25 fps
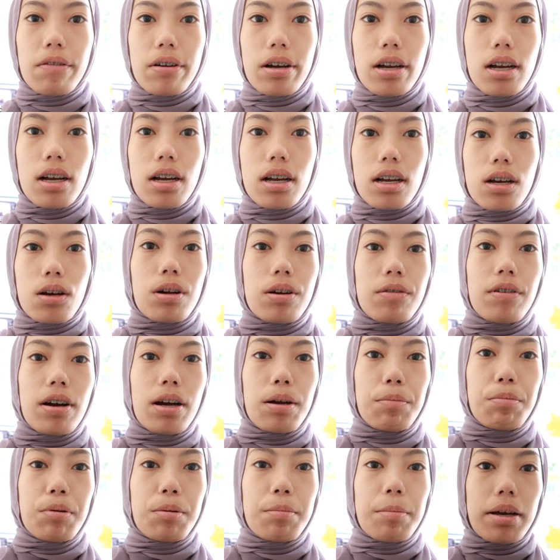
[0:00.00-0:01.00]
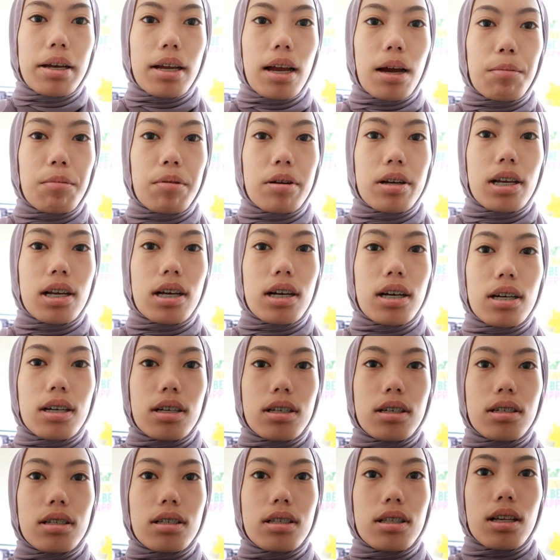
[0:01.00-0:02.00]
What if I put my camera
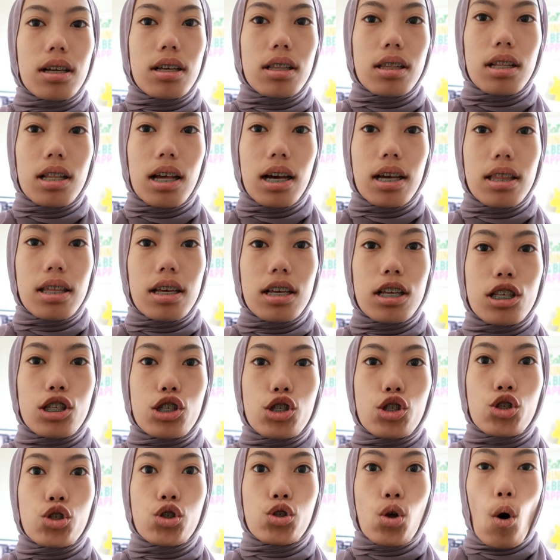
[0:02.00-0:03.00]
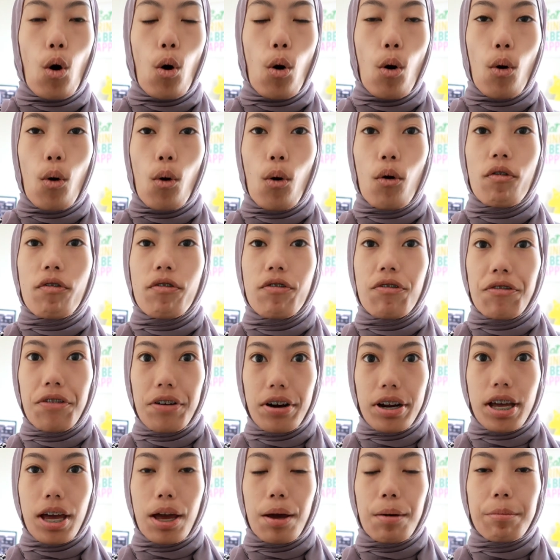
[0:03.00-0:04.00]
here? It's like the lighting is so
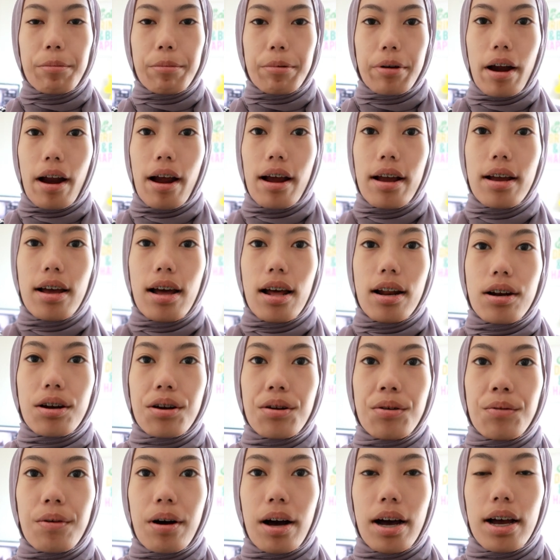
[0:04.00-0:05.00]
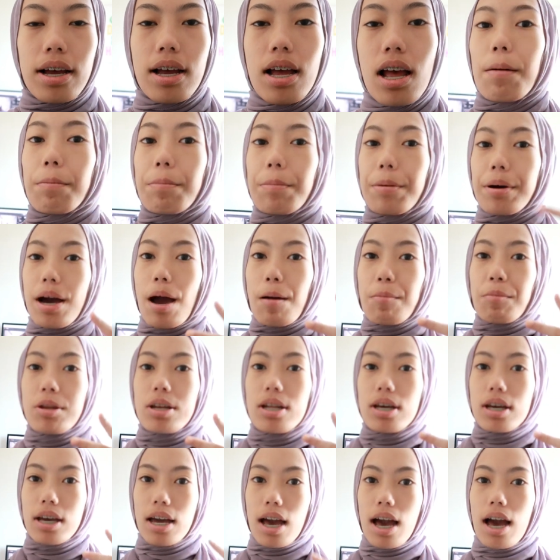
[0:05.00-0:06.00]
freaking bright. I don't know why. But I'm
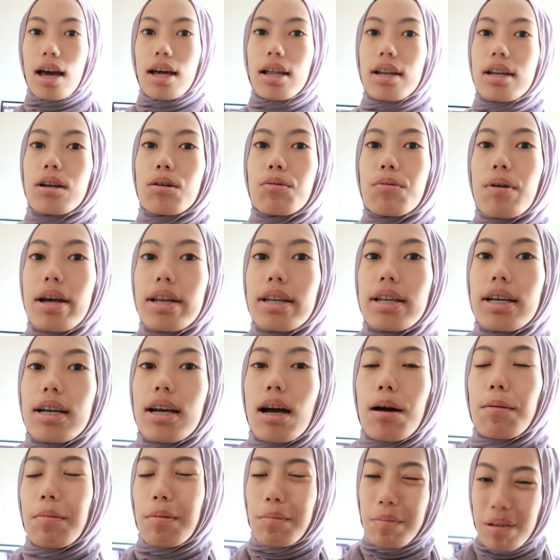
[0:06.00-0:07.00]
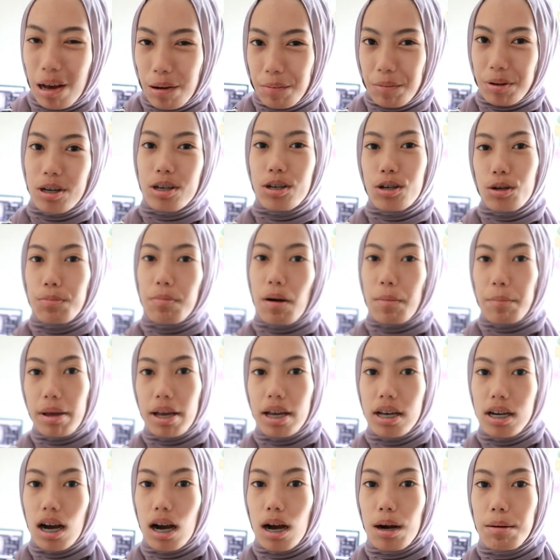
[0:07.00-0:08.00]
gonna get ready. I'm gonna do my
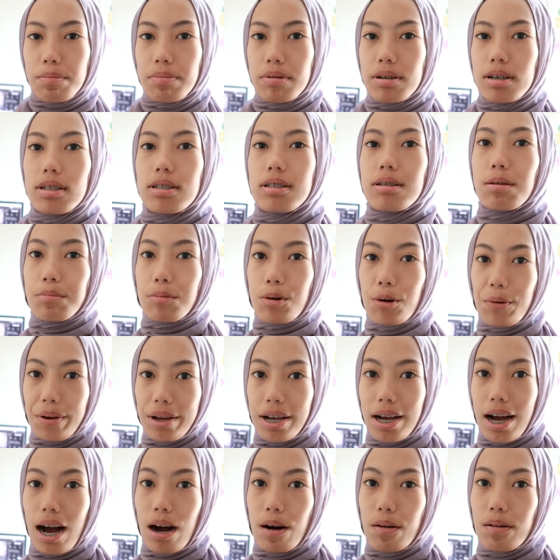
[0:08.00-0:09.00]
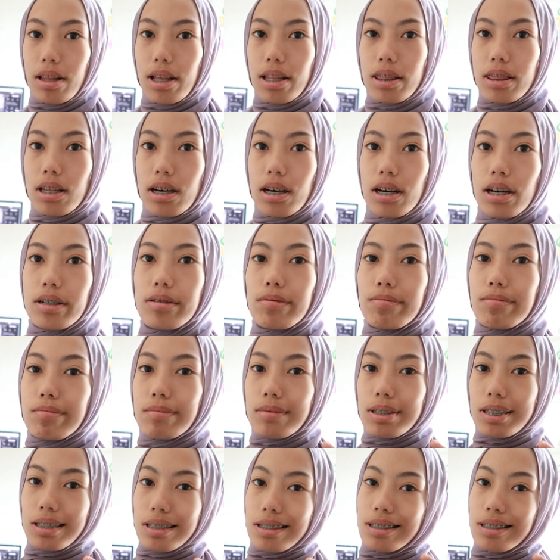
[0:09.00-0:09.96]
makeup because I'm going out later.